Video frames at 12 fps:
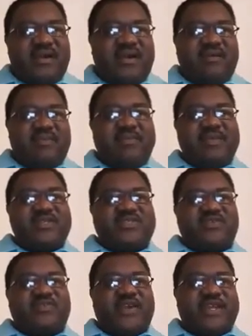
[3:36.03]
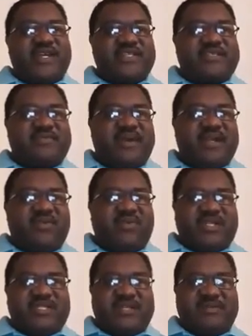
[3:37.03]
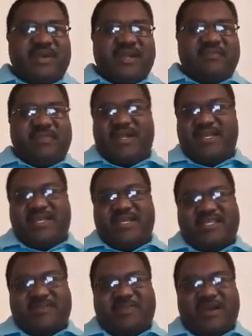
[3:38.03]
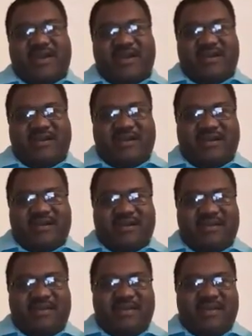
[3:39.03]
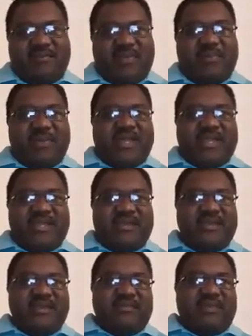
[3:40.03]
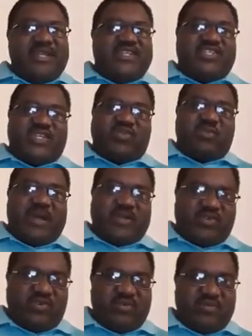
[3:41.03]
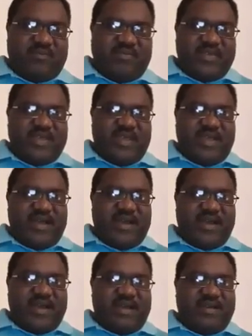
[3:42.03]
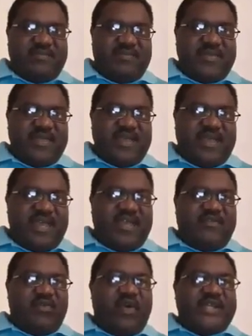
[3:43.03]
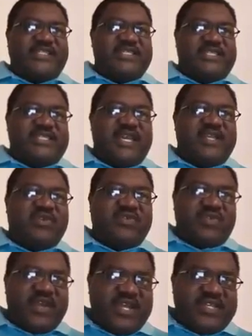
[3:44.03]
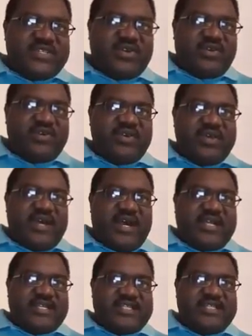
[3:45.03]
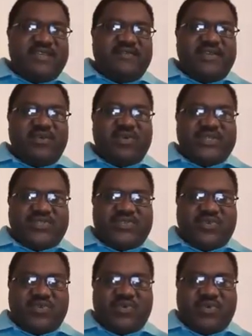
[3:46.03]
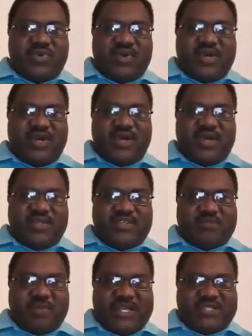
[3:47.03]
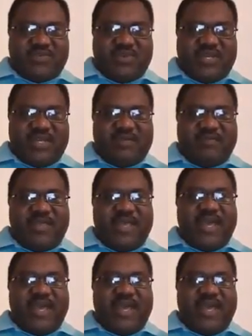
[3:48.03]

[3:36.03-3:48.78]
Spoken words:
But Minister of Finance vali kwati nivana market pa meni balish cha tomato. If what she said on radio and TV was true this past week,